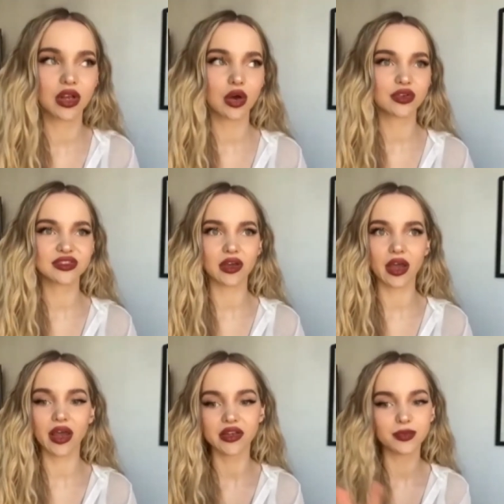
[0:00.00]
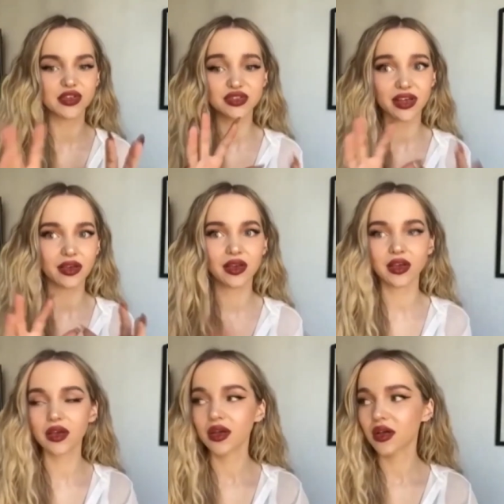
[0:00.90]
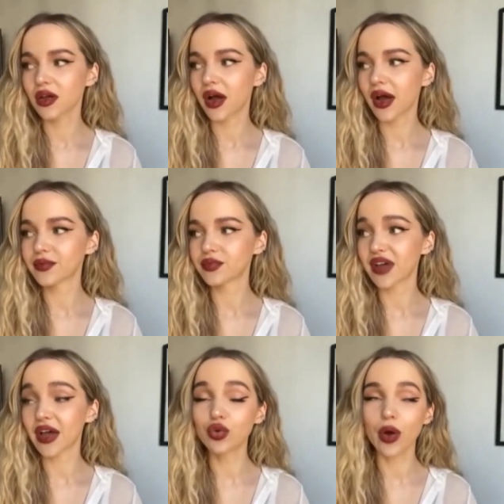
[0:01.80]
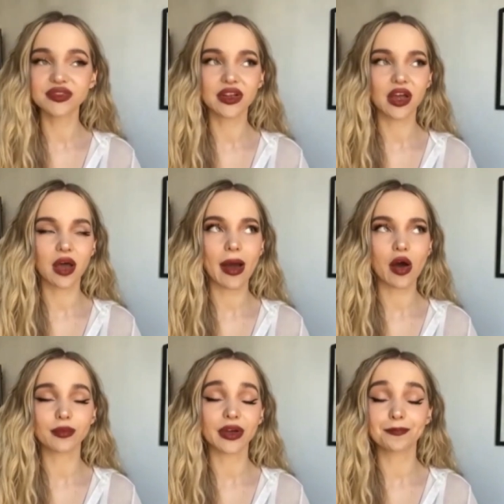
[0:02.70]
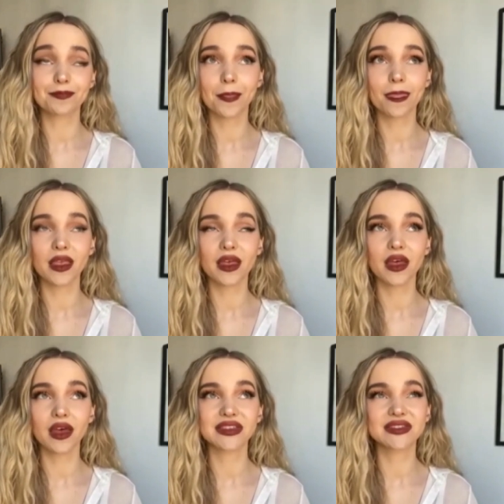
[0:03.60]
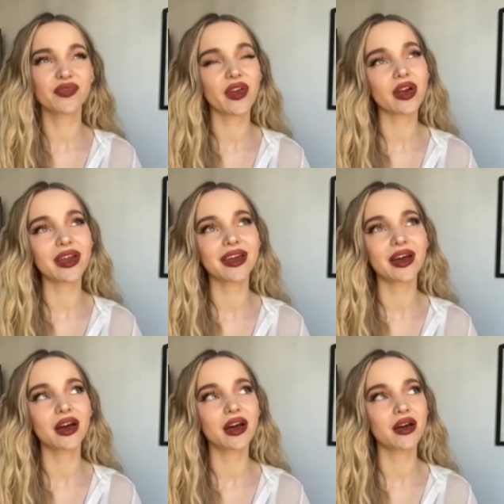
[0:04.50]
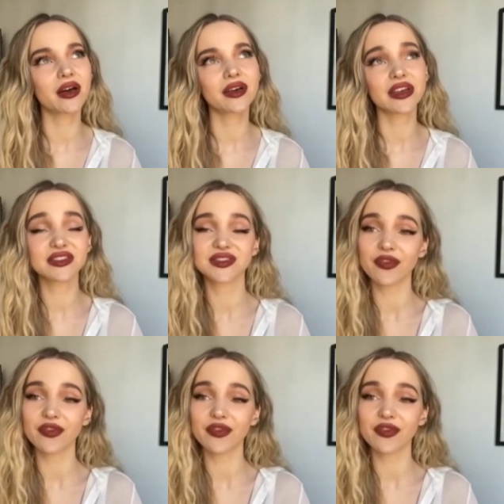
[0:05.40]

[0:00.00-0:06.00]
You know, it's like I had to be just like, I was I knew I was gonna come out, but it's very uh, it's